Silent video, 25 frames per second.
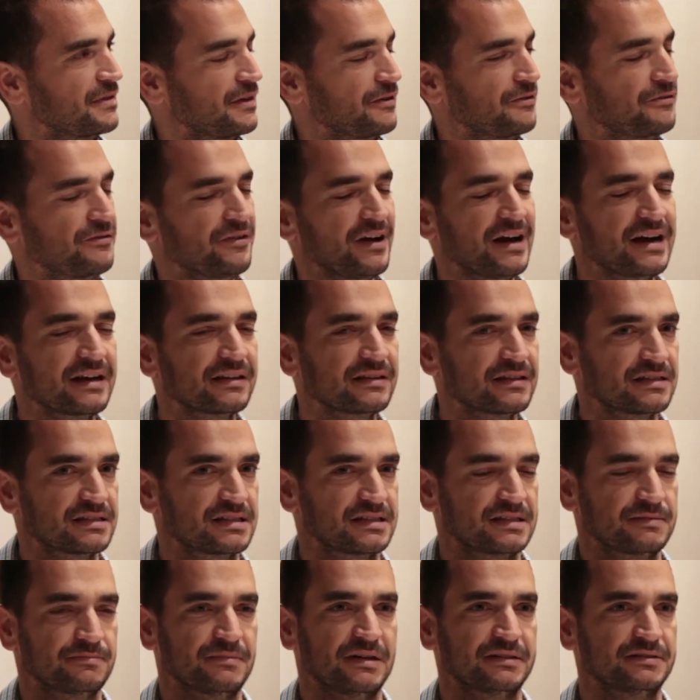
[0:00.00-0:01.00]
the
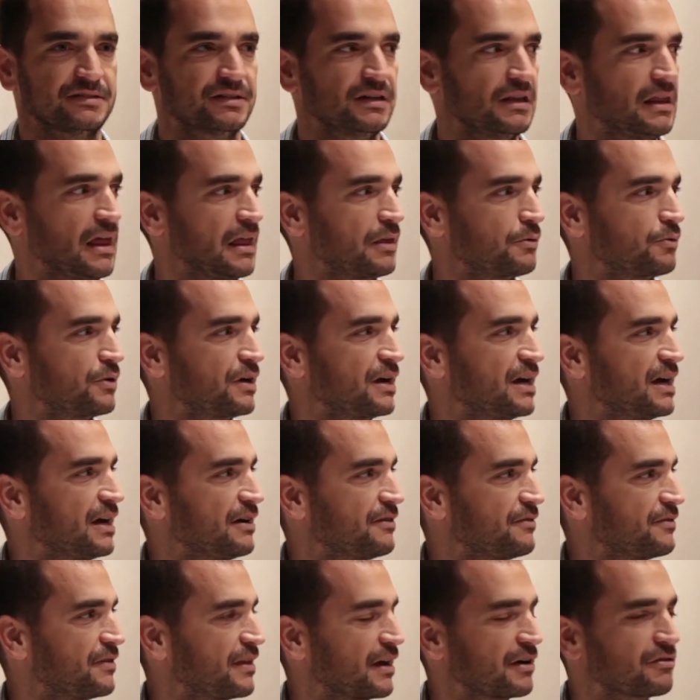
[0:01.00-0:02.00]
finest material that we
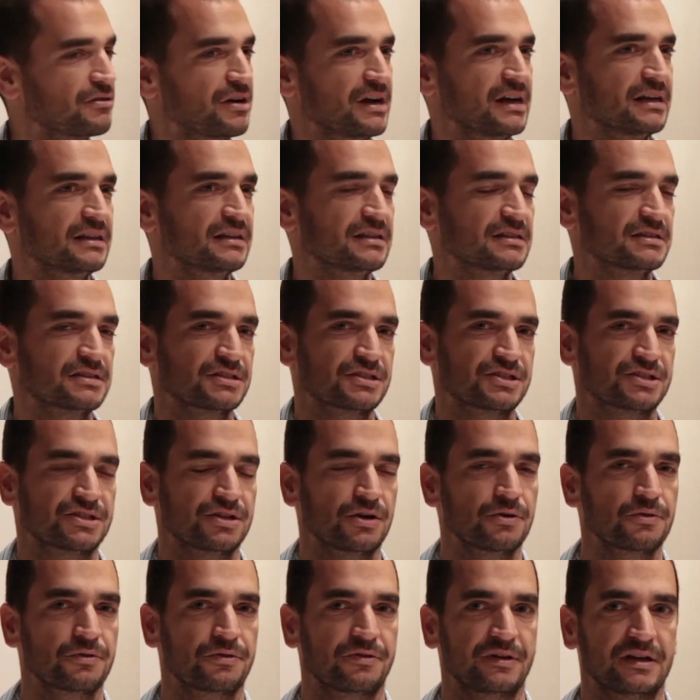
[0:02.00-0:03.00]
have. The grain is
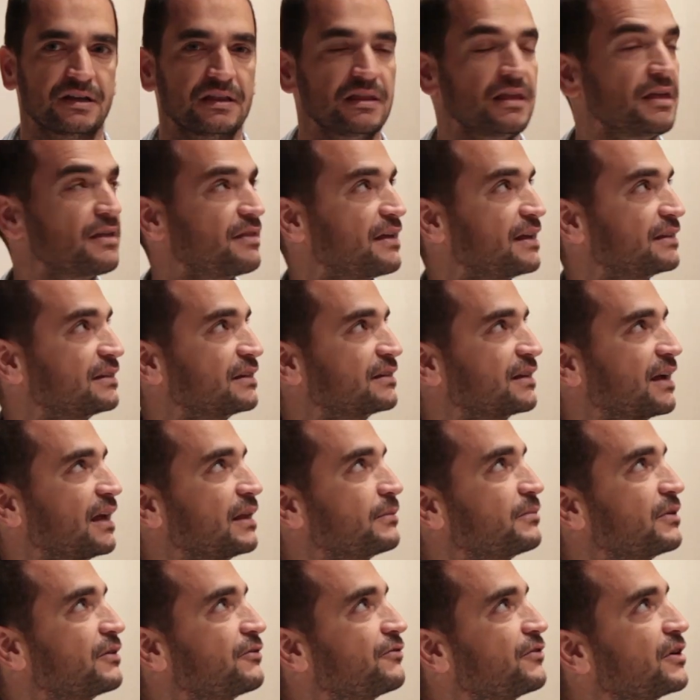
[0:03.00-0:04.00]
so thin that it
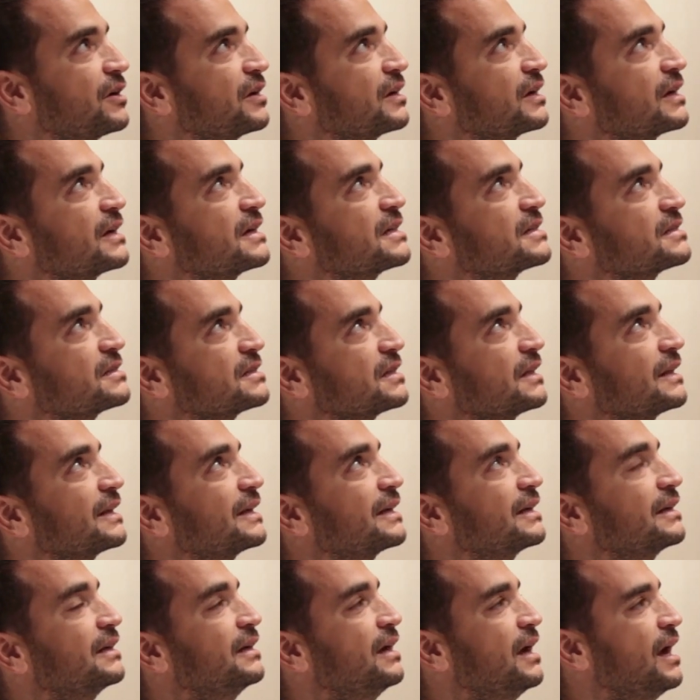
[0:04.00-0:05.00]
can be very
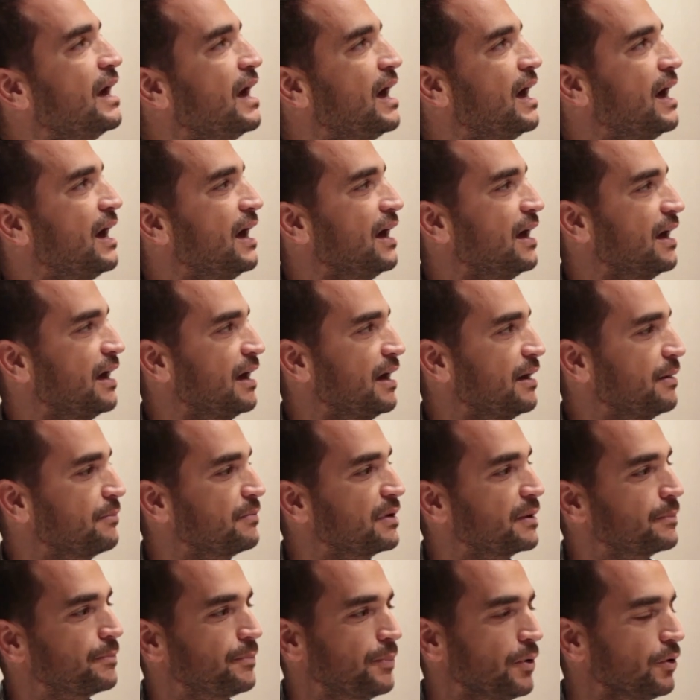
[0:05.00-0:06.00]
easily
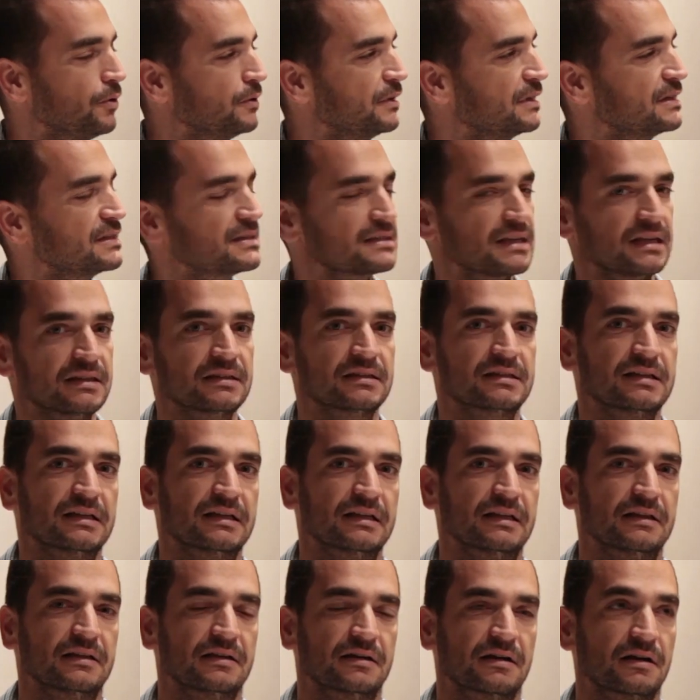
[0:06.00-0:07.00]
be polished
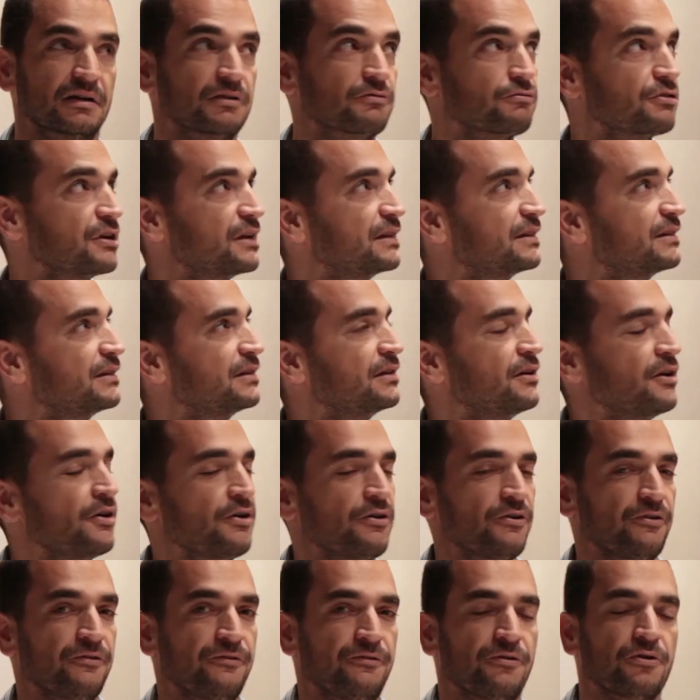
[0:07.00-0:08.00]
until grit
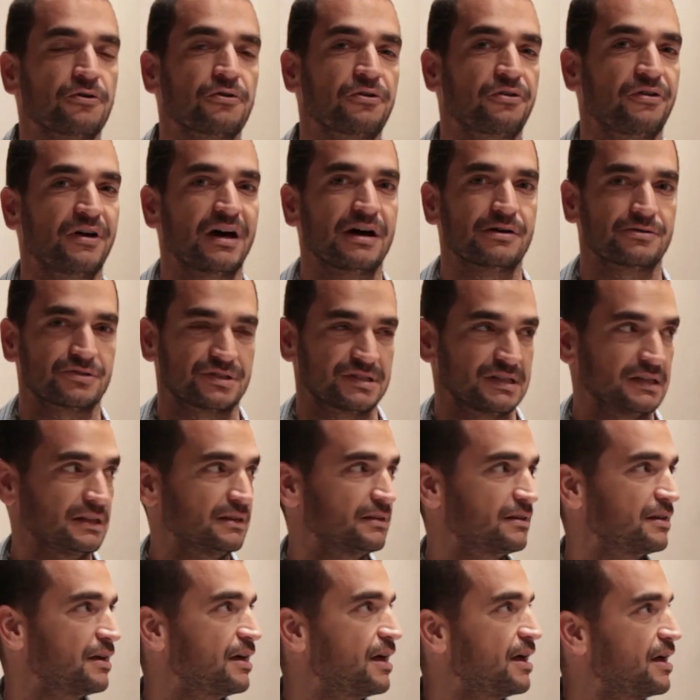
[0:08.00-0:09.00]
4000,
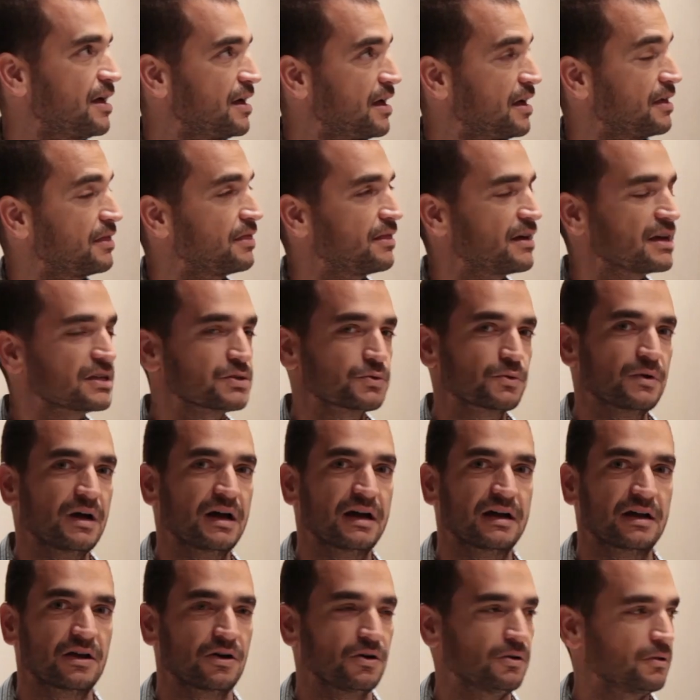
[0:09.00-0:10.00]
and that's
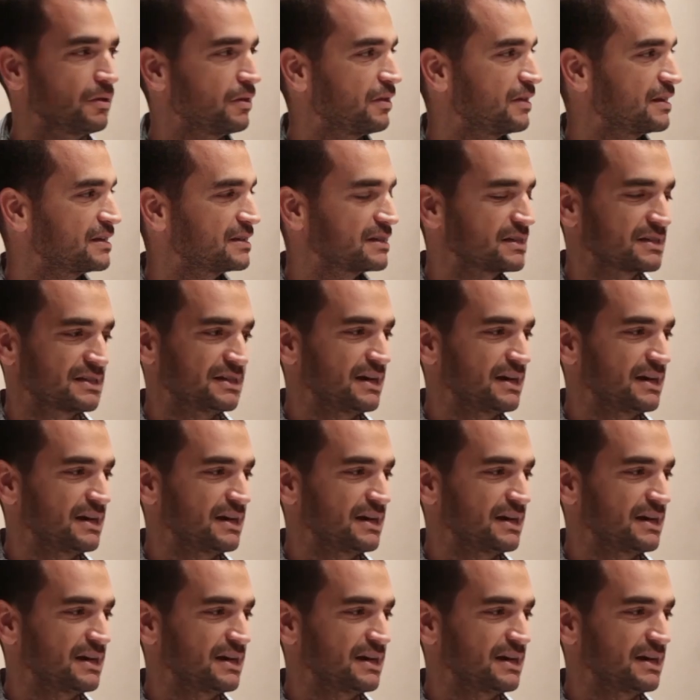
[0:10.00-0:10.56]
why all this